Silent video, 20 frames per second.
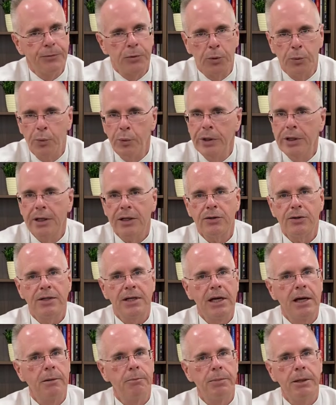we
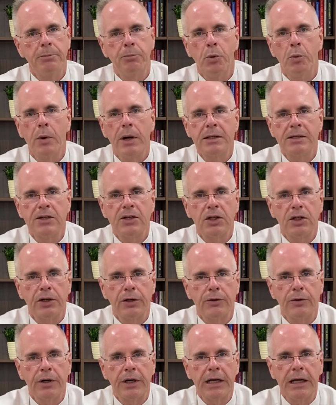understand people want
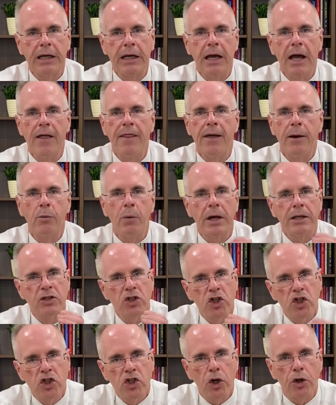security, they want
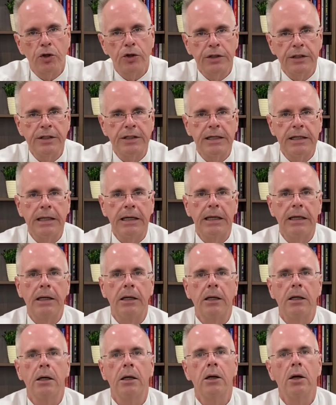certainty,
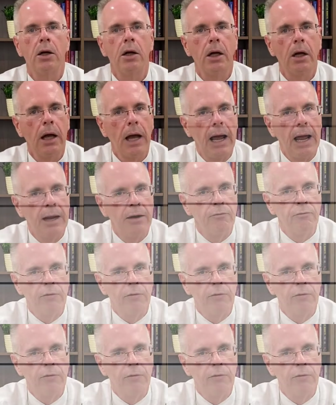and